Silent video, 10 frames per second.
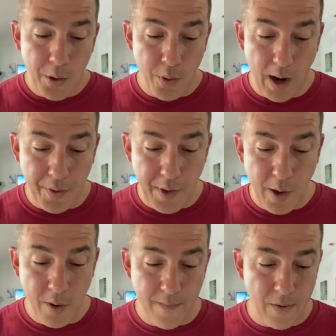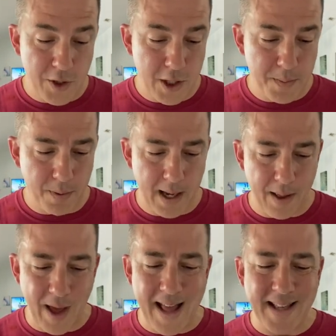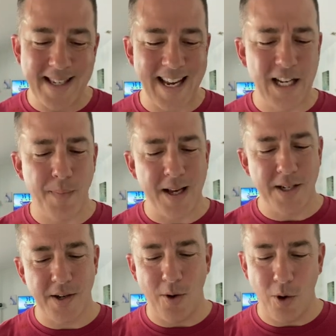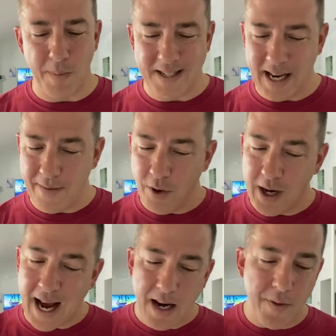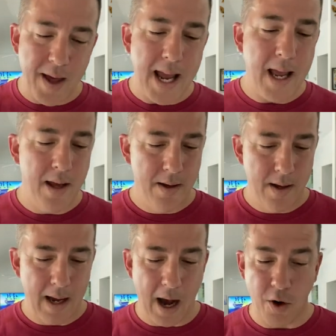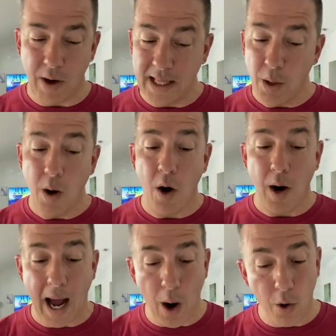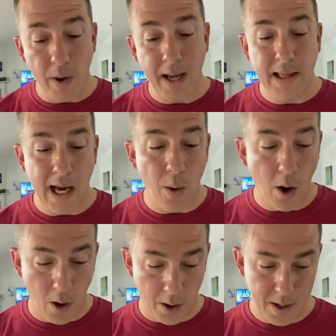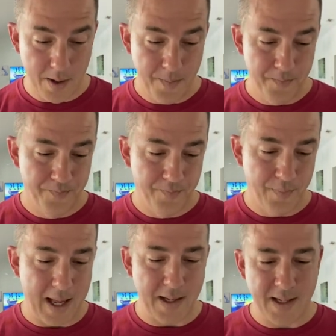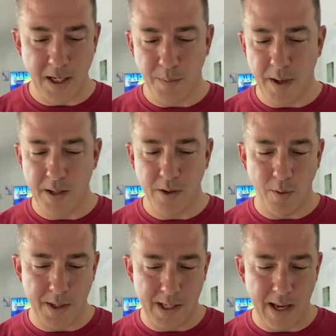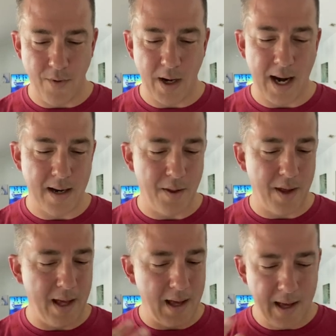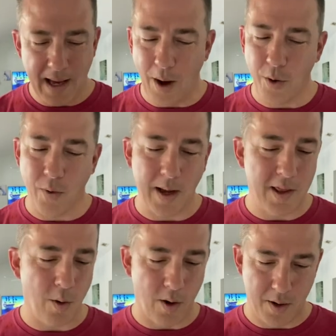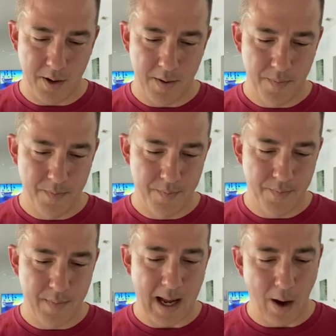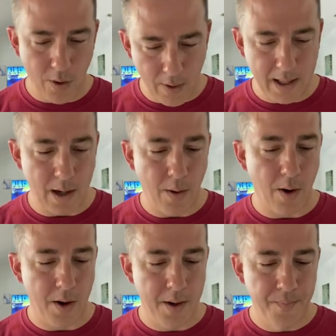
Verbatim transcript: throughout the universe displayed. Then sings my soul, my Savior God to thee. How great thou art, how great thou art. Then sings my soul, my Savior God to thee. How great thou art, how great thou art.